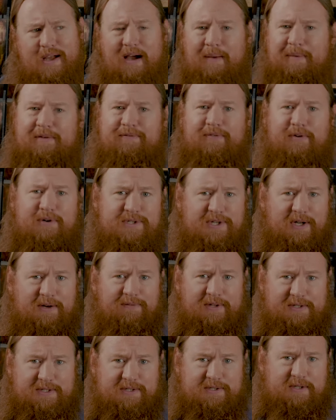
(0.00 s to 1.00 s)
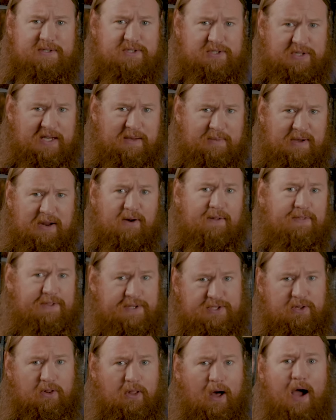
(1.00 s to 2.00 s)
I mean, first off, let's let's think about all
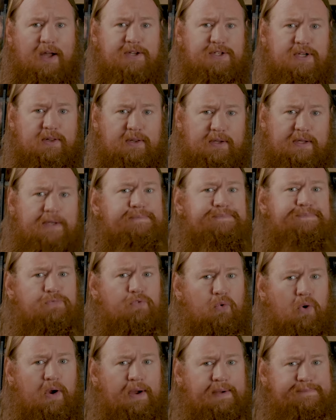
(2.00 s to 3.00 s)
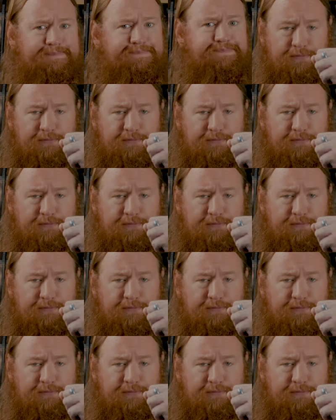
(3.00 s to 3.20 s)
this logically, right?